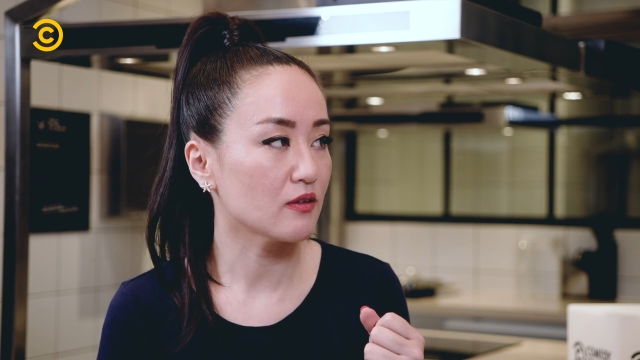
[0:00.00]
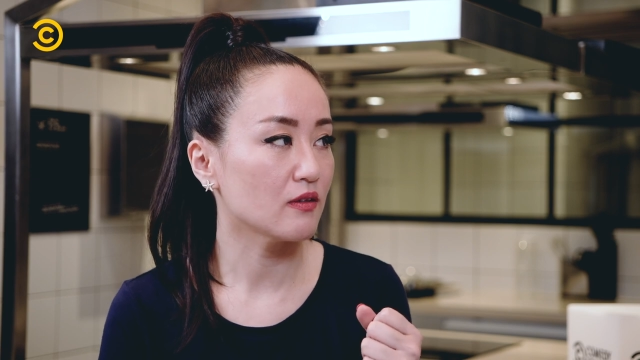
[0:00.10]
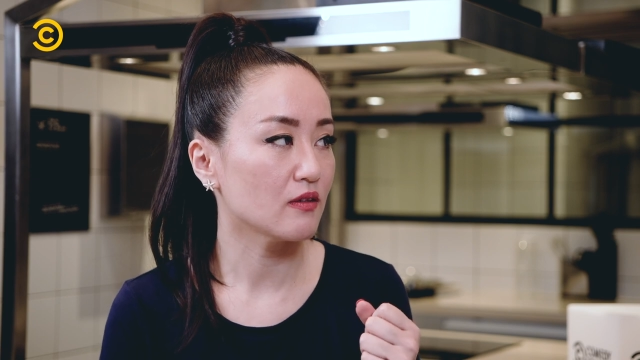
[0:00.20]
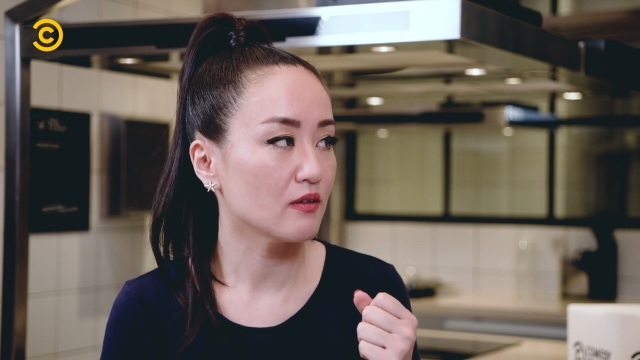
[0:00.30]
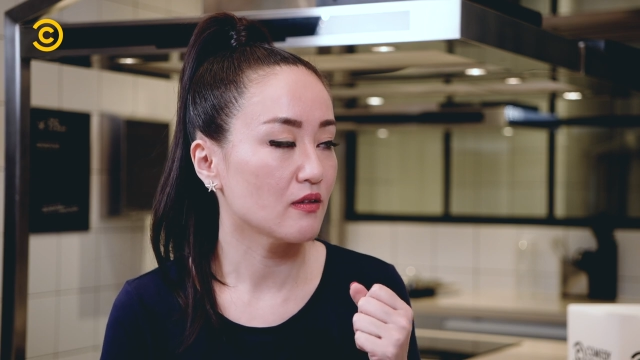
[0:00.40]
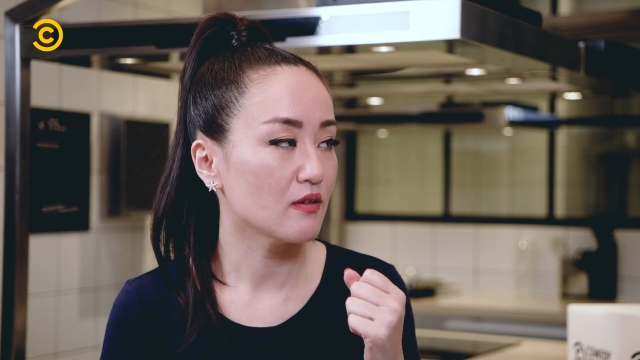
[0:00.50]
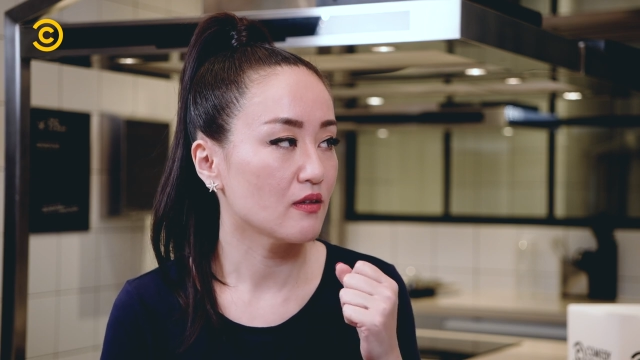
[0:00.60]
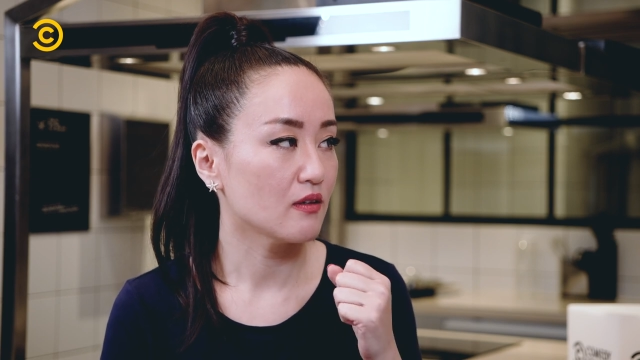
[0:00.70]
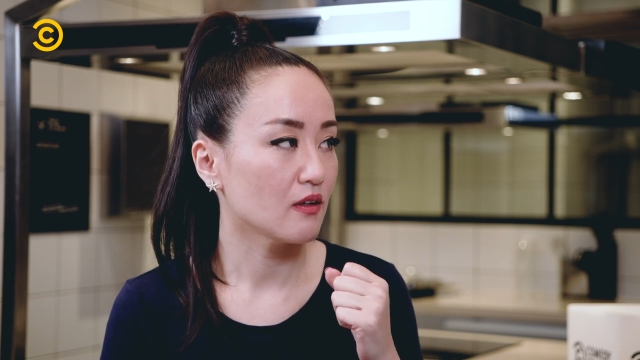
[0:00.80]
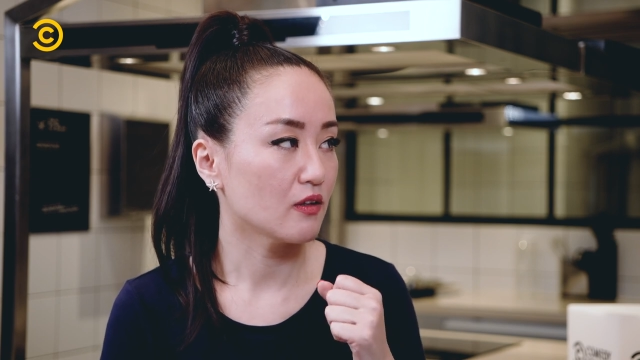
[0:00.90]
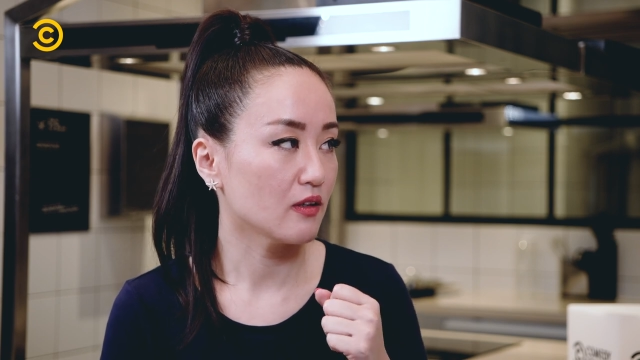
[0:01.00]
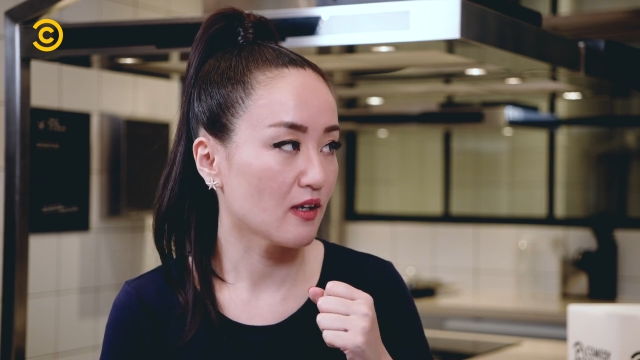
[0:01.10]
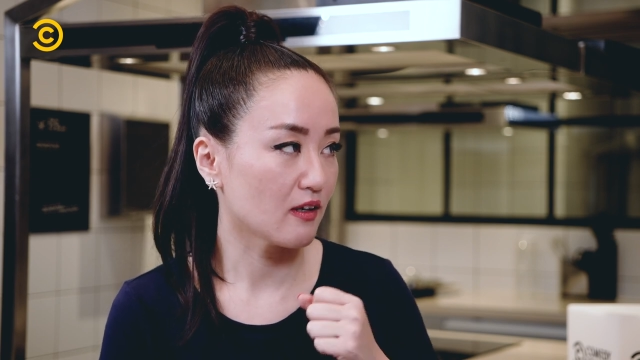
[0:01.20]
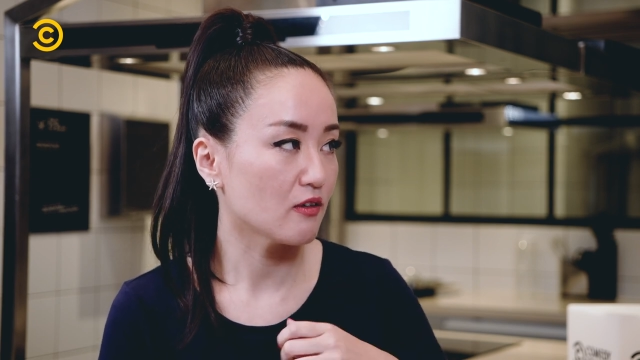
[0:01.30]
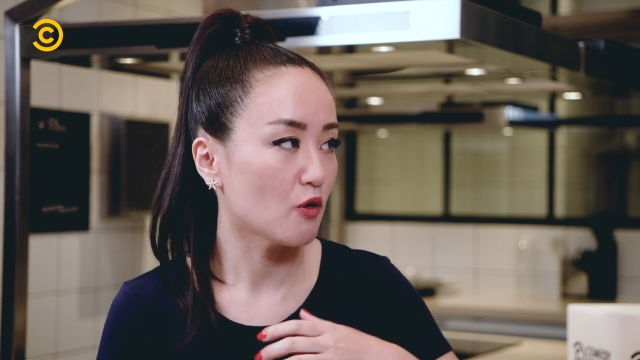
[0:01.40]
to,
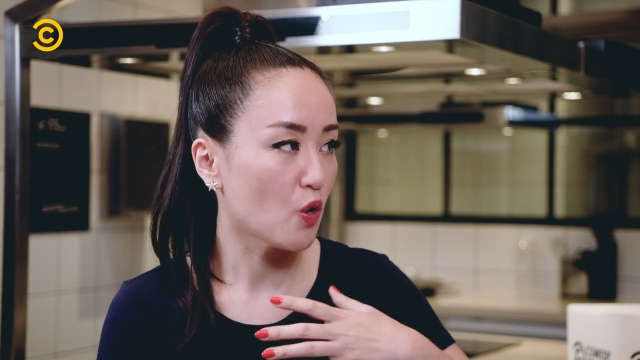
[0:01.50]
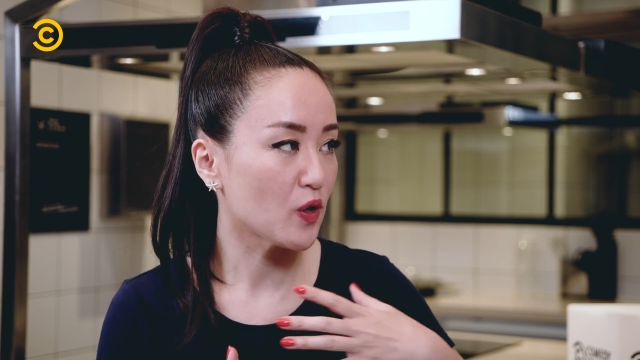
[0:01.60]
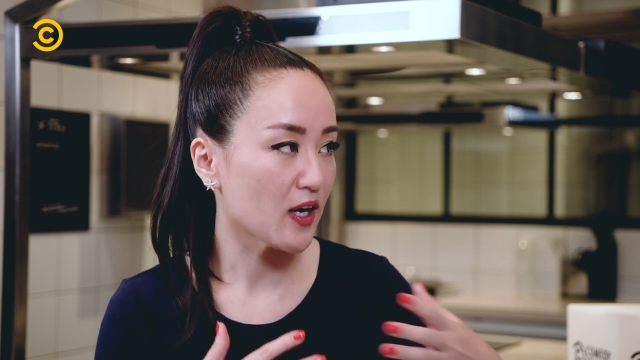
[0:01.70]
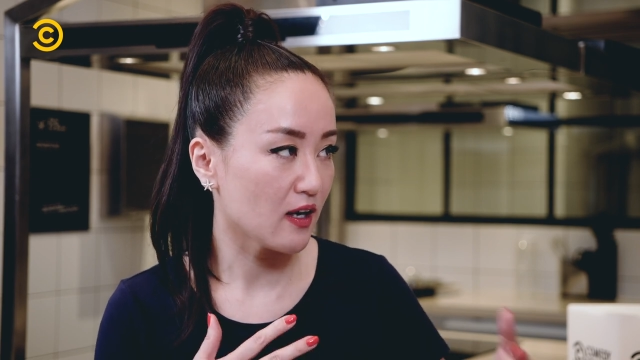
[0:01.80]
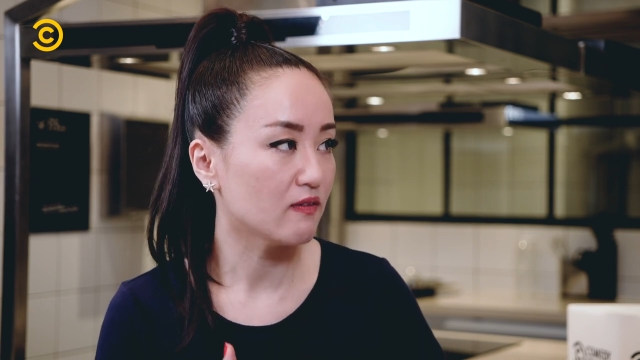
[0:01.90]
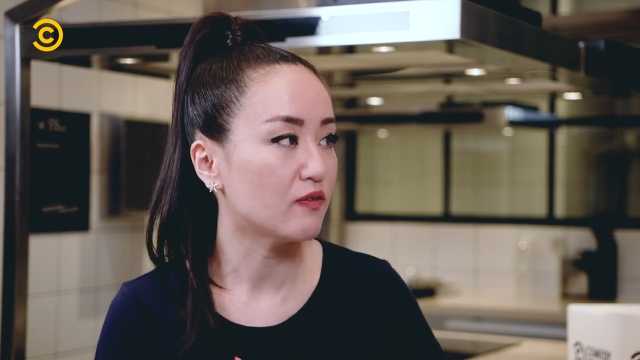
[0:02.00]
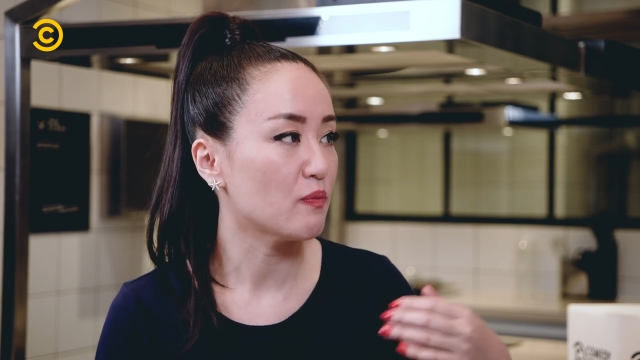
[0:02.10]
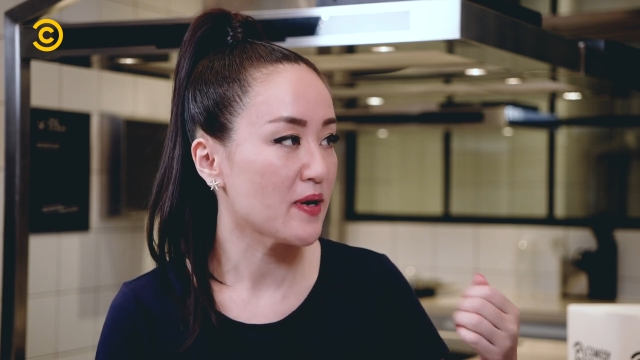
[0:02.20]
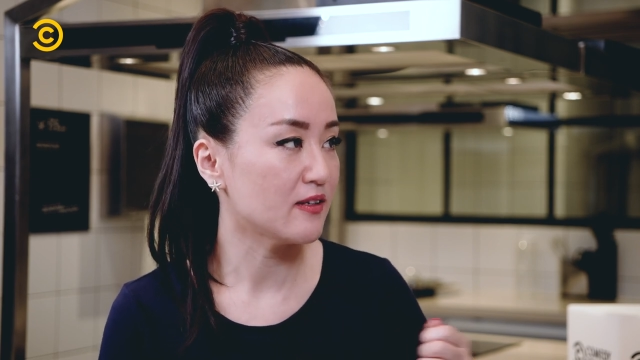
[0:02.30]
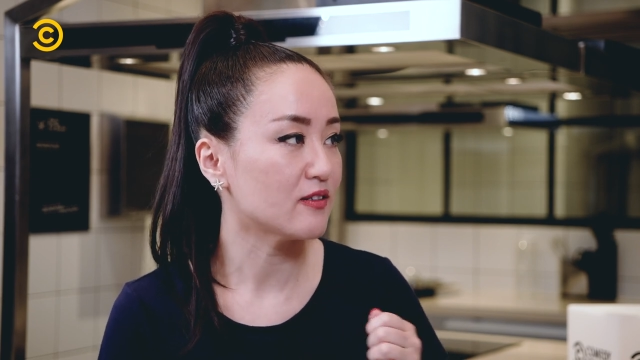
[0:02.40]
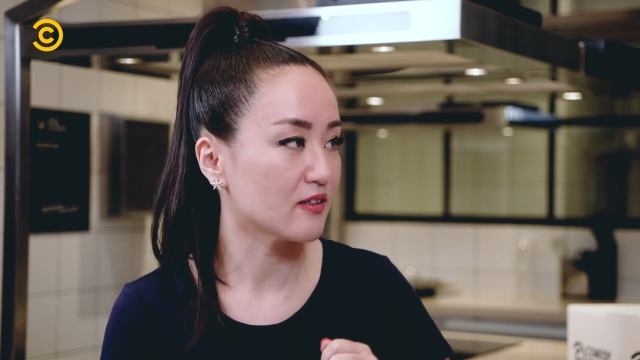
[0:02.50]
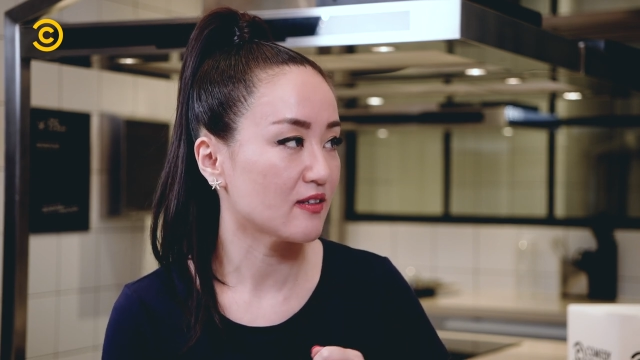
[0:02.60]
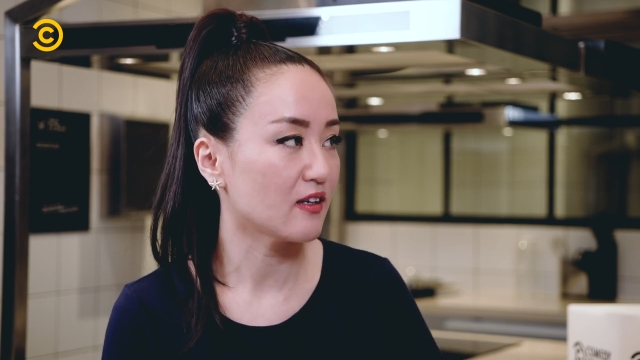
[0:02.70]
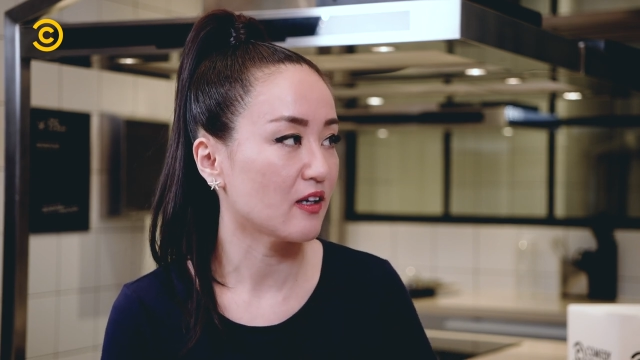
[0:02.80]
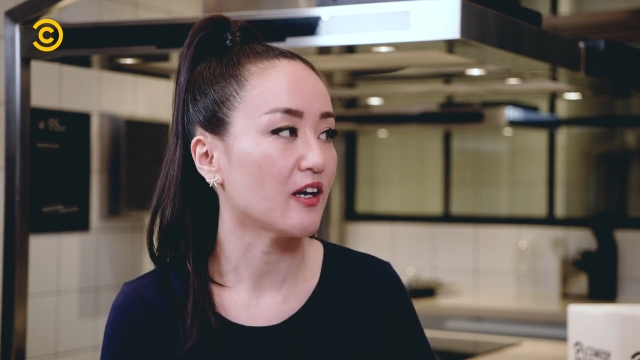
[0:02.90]
like, okay for men to
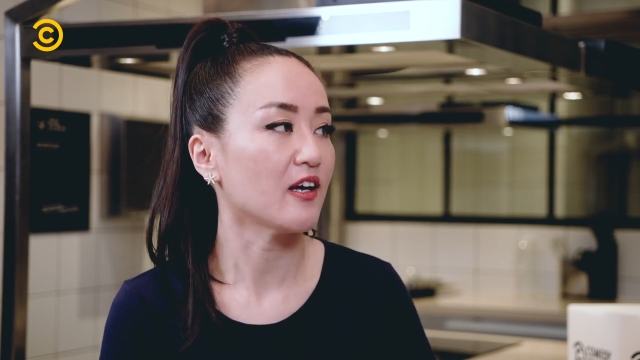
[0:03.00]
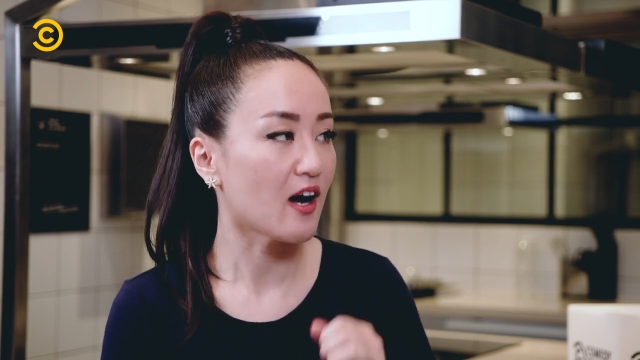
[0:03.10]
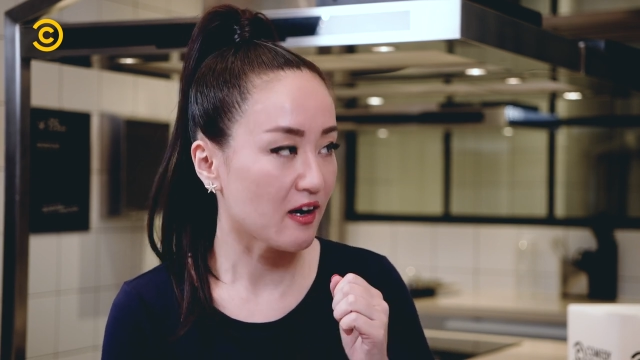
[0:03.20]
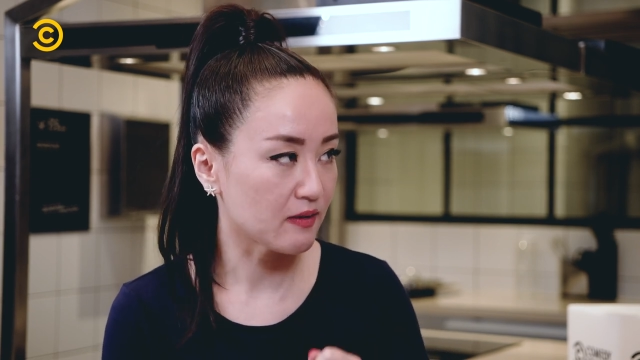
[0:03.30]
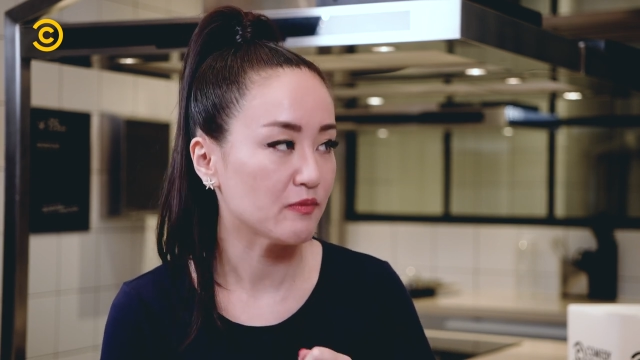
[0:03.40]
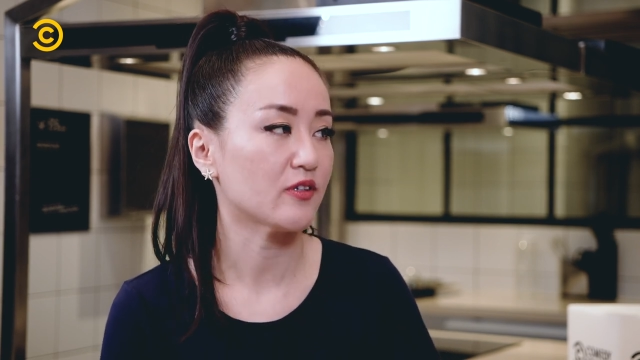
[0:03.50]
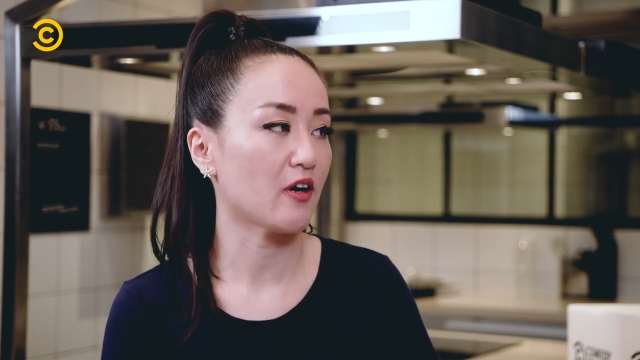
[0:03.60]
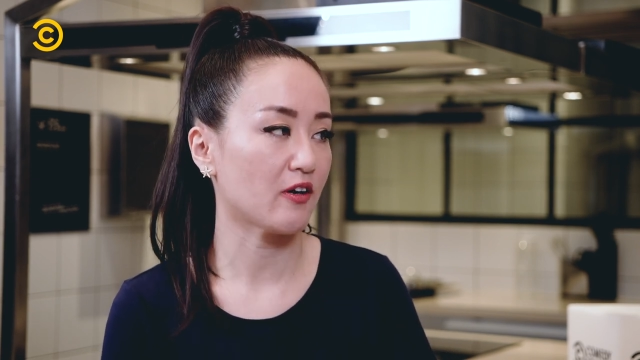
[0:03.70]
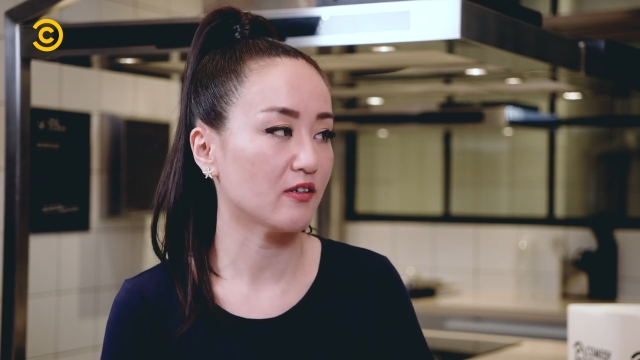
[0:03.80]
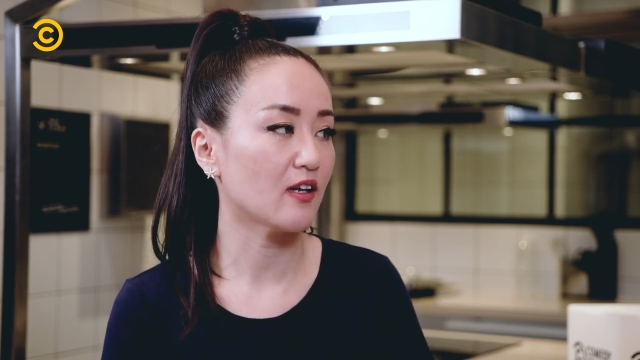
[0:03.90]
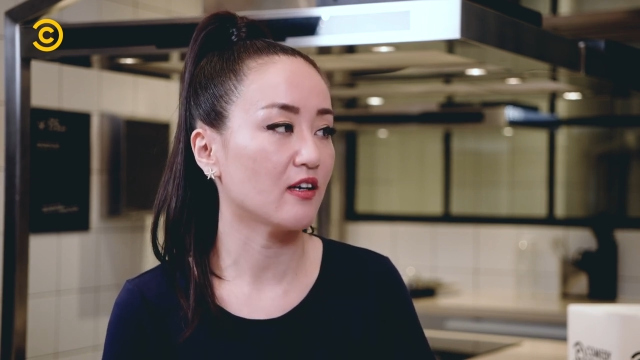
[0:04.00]
say, like, I am scared?